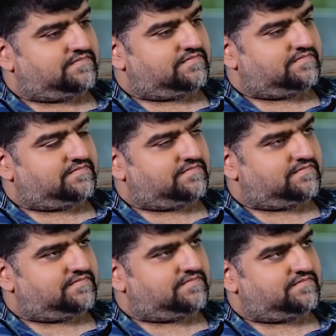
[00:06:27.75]

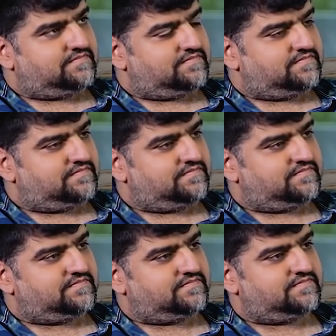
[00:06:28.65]

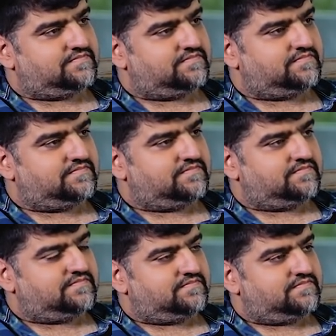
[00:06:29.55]

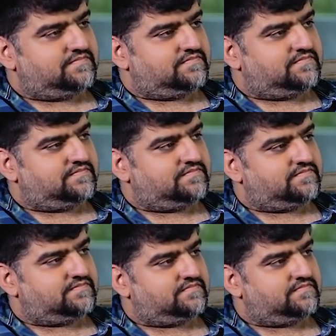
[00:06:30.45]
(not speaking)